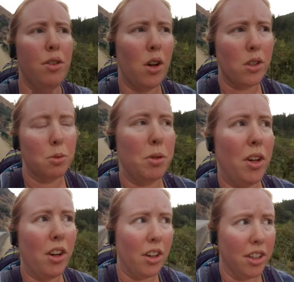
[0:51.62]

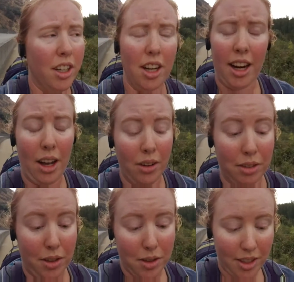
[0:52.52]
Foncebadón, or
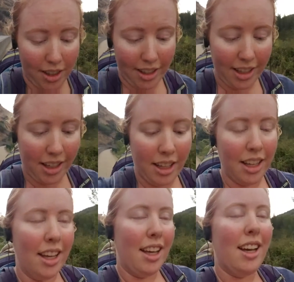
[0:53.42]
however you say that,
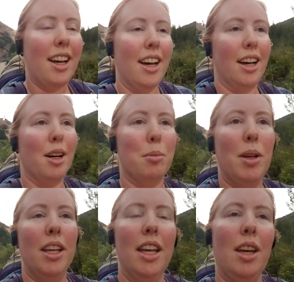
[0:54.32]
um,
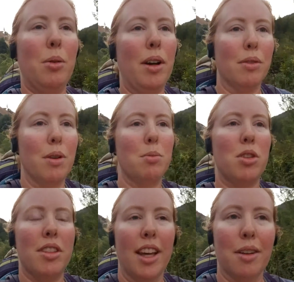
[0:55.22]
it went from
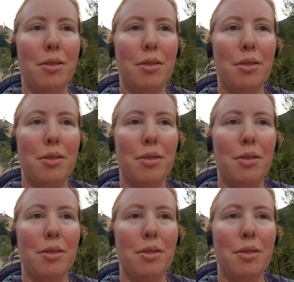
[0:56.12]
just like